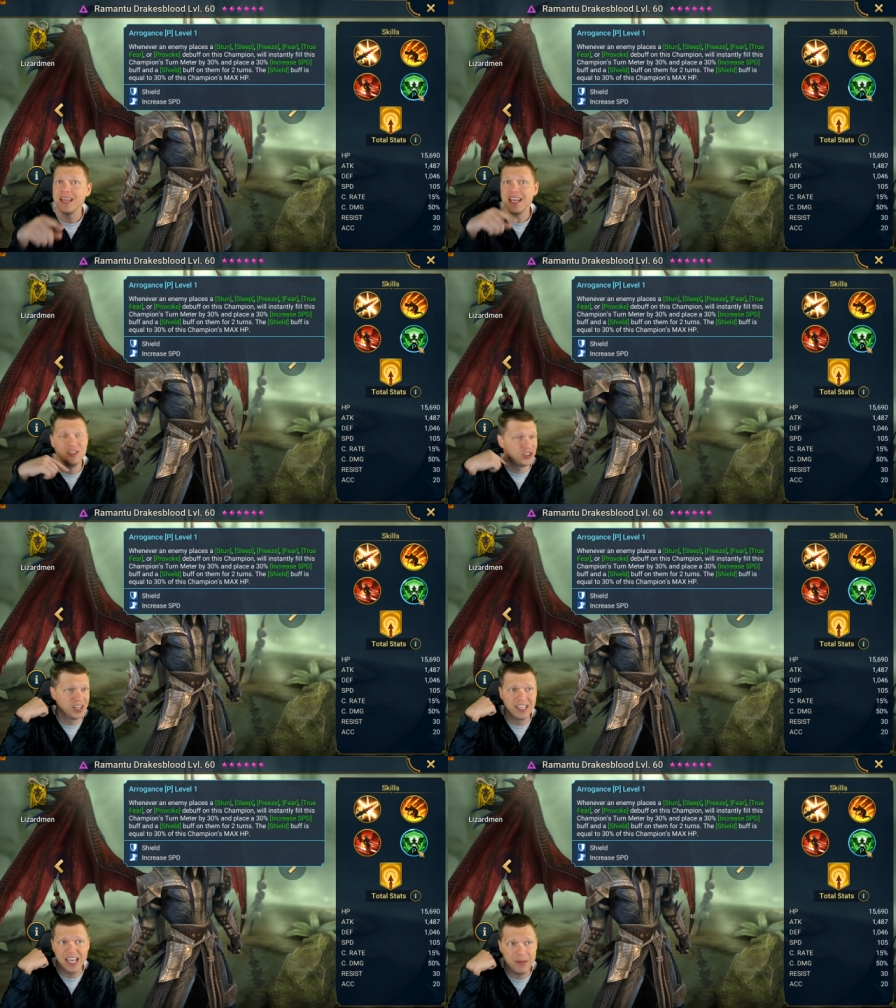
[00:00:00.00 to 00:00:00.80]
he's just
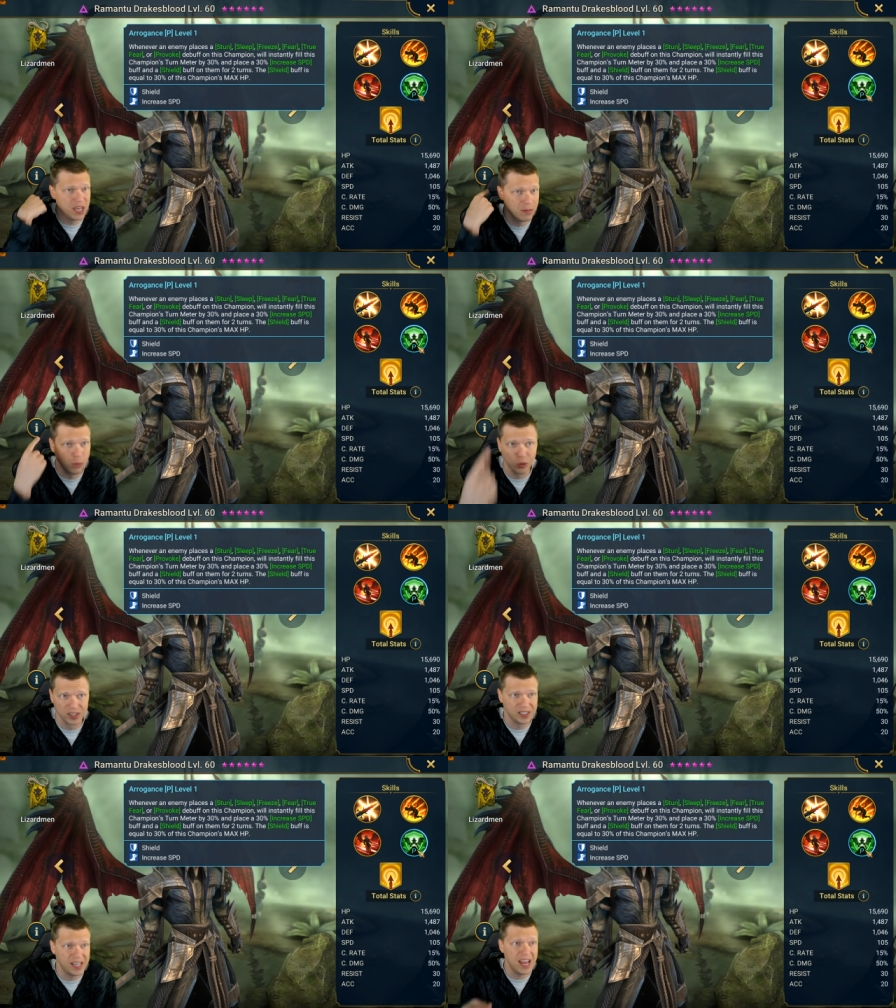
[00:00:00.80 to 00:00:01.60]
going to keep getting more
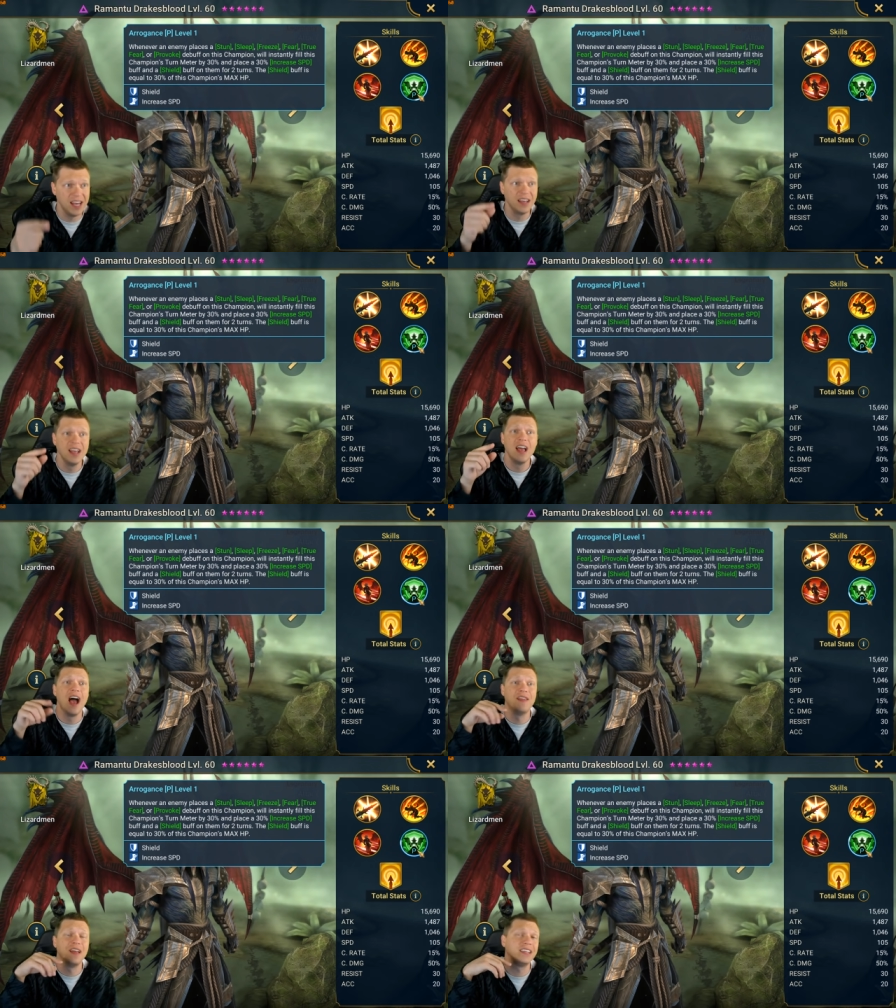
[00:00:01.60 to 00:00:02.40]
sustain
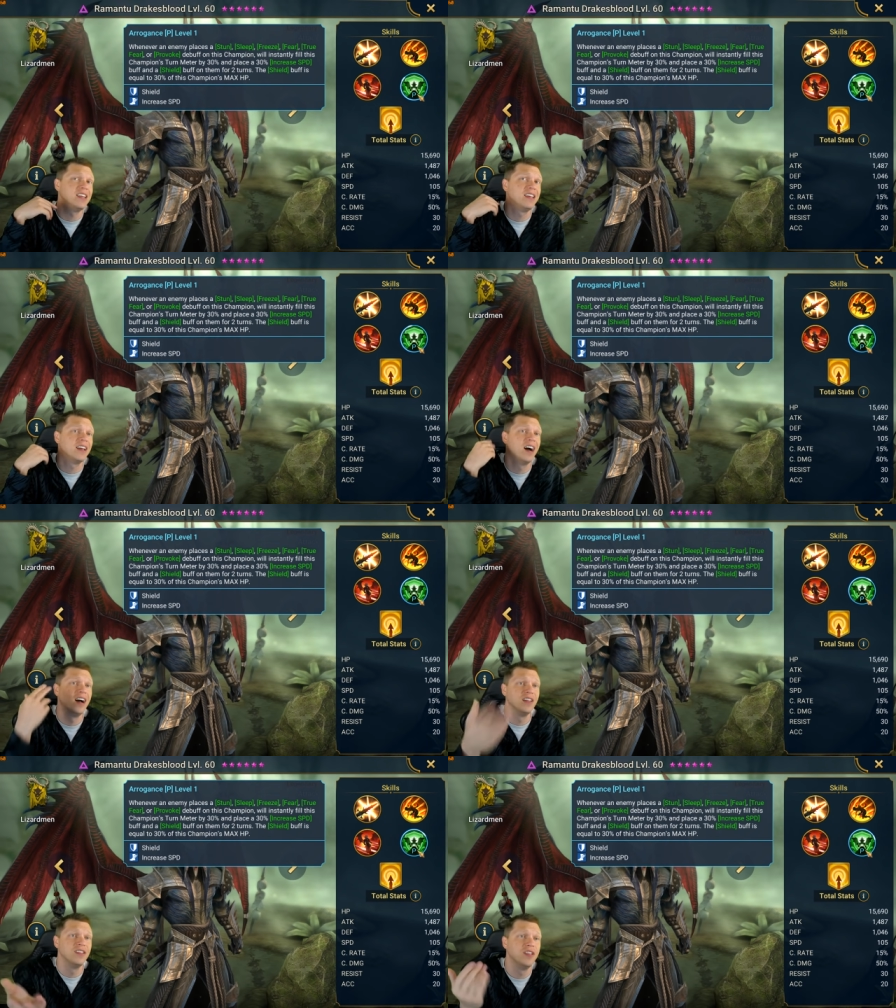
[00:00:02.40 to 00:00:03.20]
and then getting
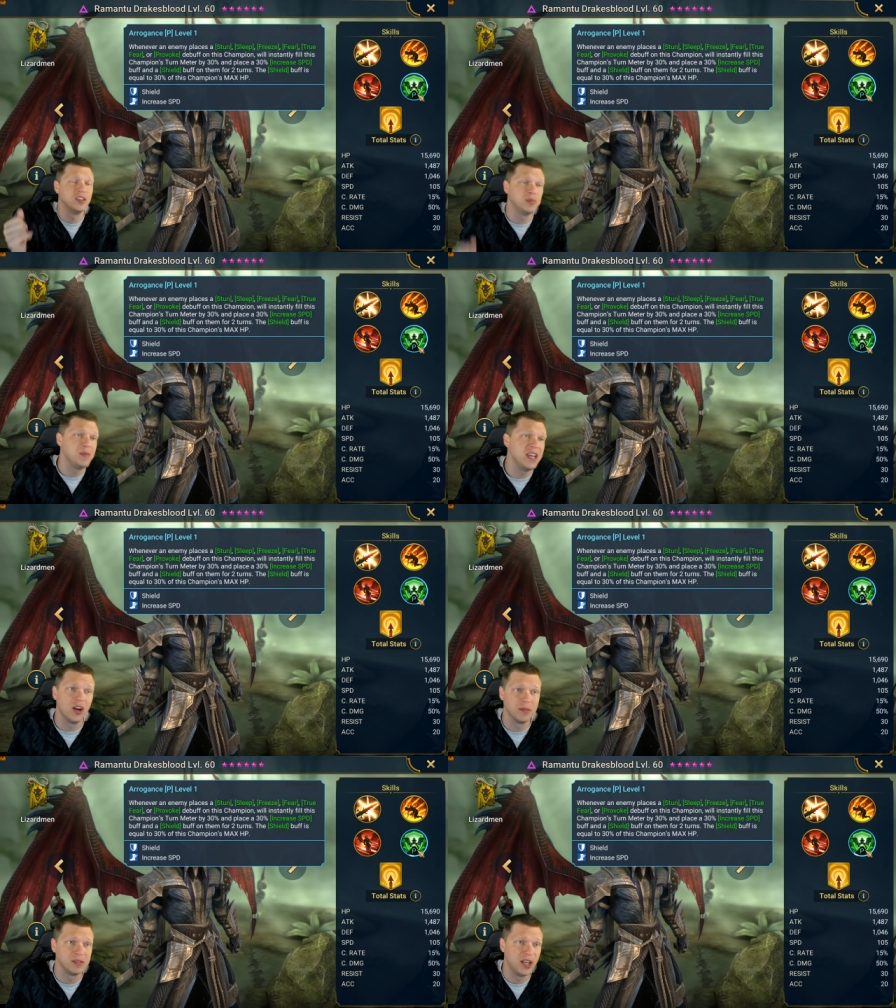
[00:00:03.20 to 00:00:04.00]
uh, the, the, speed
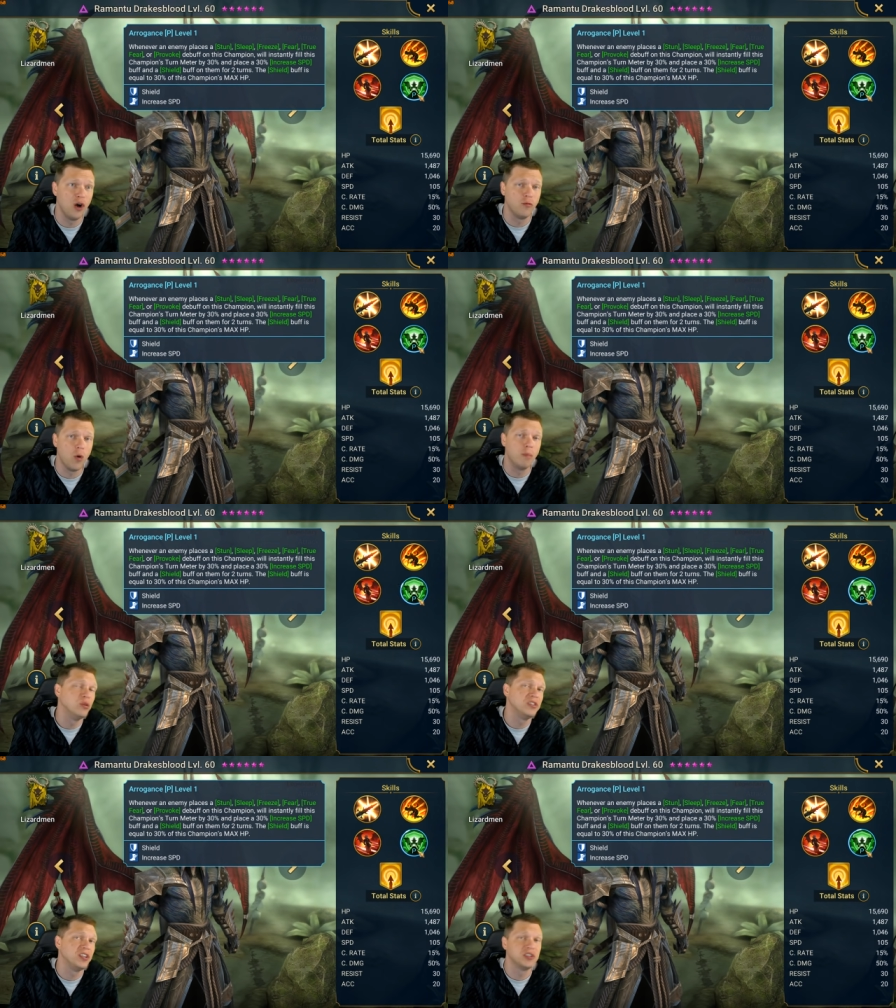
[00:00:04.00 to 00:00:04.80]
on himself while
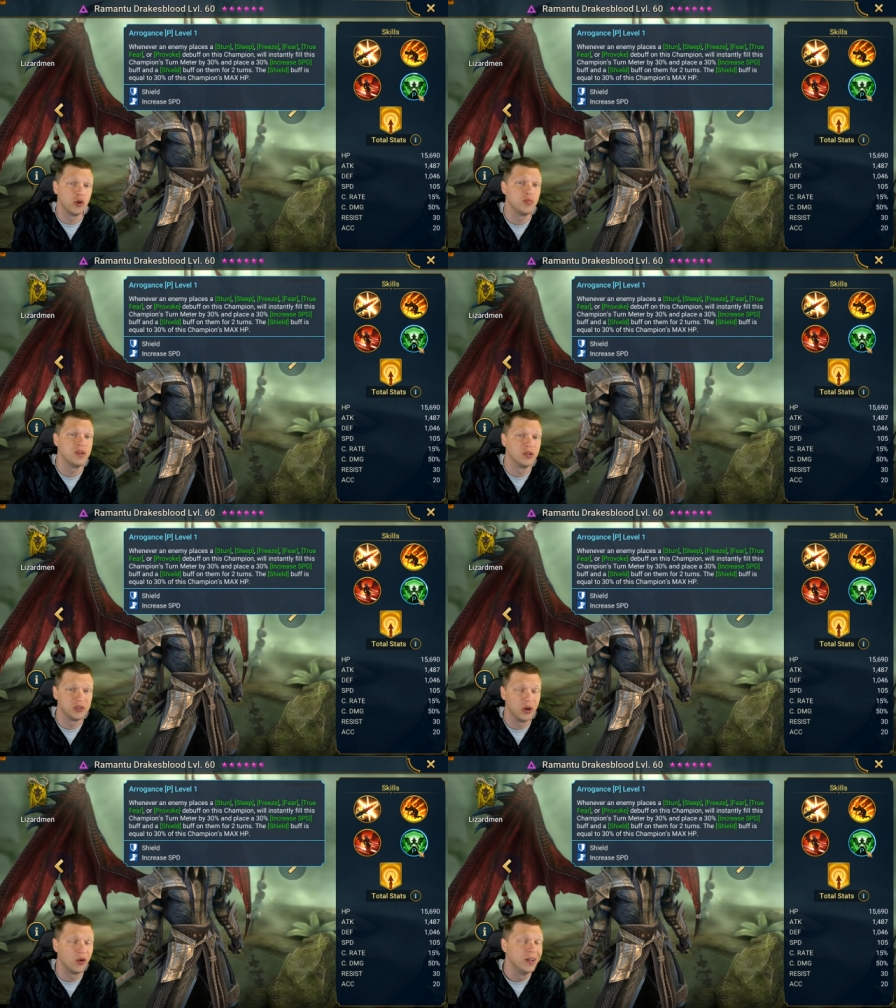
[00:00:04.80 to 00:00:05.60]
boosting his turn meter.
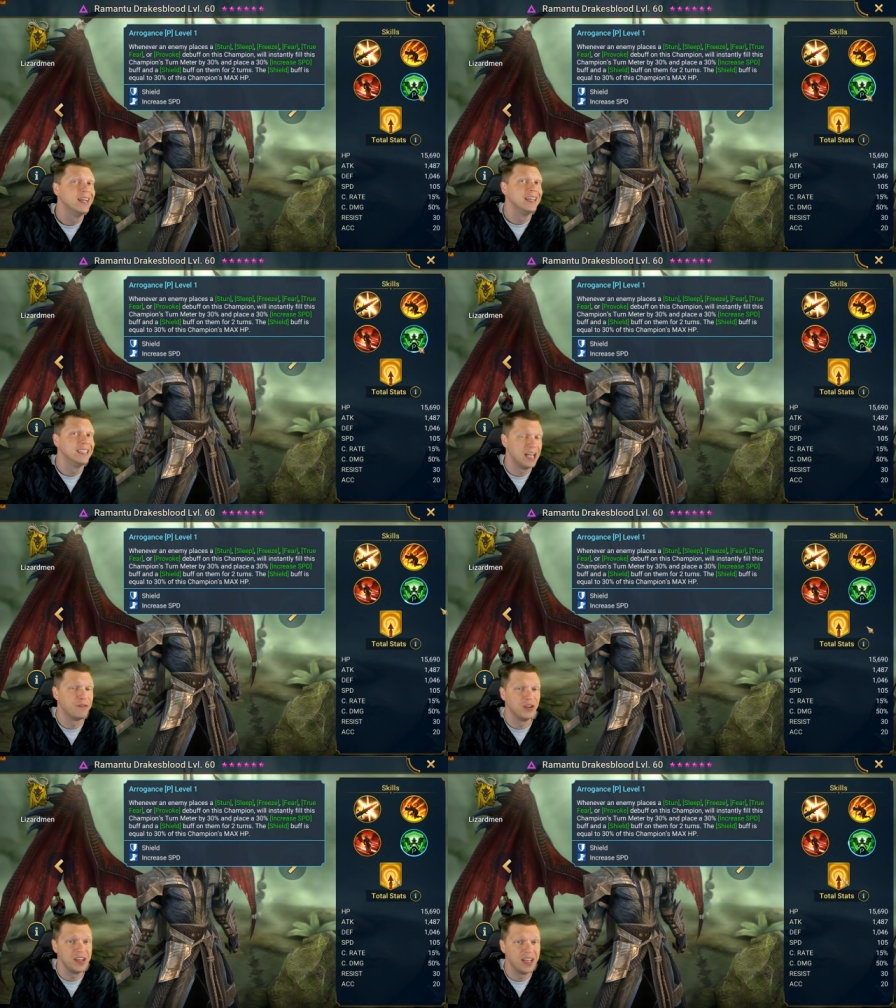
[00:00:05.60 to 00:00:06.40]
So
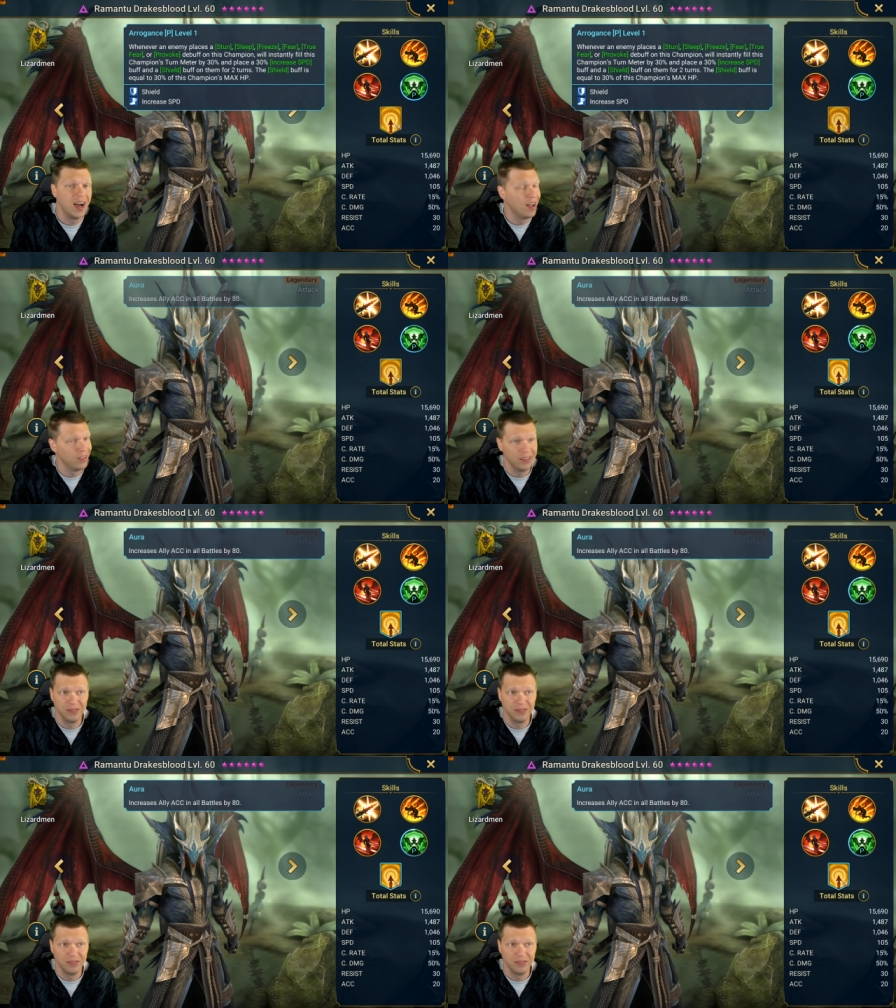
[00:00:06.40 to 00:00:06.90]
definitely, uh,